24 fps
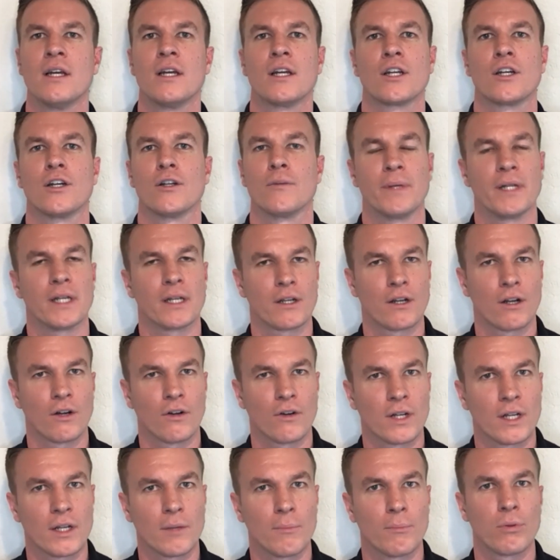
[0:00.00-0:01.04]
Could be a
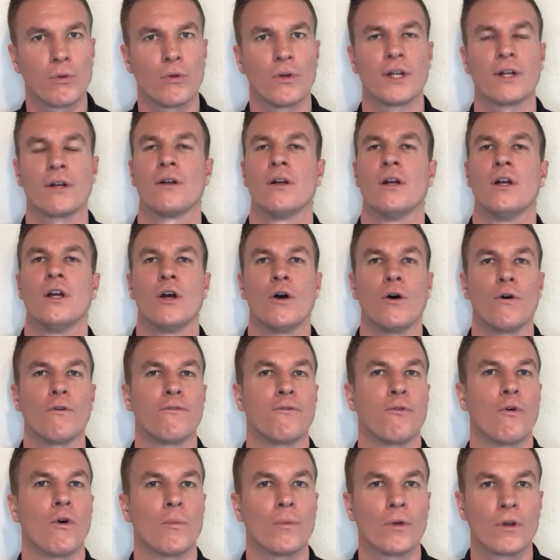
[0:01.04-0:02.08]
current employer, a
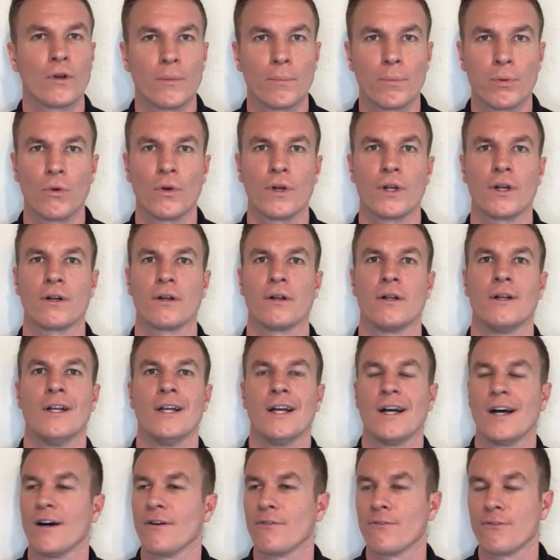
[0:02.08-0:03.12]
former employer,
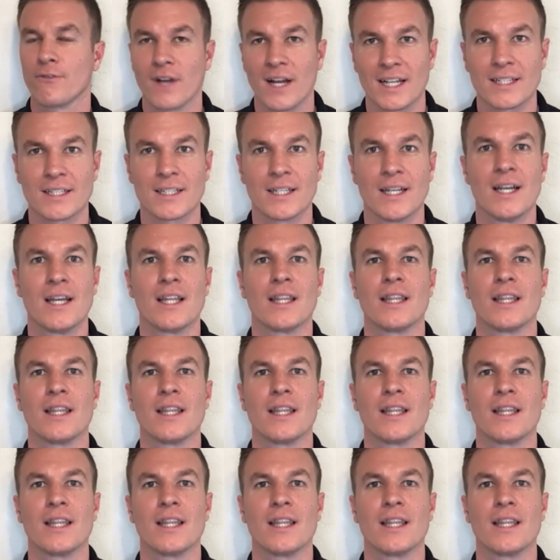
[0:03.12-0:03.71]
a friend.